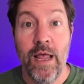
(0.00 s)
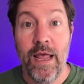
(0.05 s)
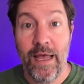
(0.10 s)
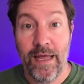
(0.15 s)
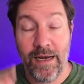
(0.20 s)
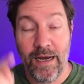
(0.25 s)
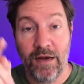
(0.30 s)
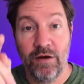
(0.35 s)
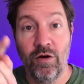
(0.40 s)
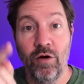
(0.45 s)

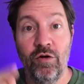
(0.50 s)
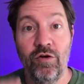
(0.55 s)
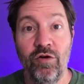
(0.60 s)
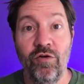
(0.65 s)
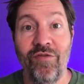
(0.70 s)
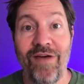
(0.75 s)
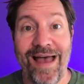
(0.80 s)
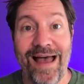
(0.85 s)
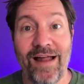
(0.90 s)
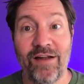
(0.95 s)
And I know
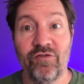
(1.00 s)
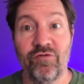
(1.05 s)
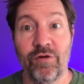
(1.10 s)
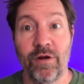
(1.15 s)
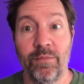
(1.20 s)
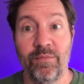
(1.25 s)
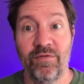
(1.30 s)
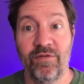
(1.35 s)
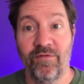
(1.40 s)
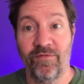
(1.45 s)
you've had
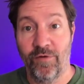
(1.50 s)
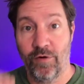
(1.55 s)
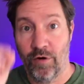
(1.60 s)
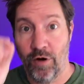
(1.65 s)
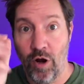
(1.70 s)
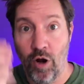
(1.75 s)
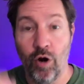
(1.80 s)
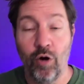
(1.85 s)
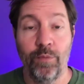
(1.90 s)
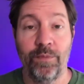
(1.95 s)
dreams deferred,
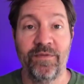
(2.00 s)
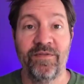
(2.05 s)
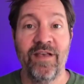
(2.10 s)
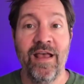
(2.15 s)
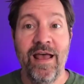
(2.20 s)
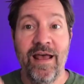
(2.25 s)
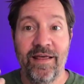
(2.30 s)
hopes,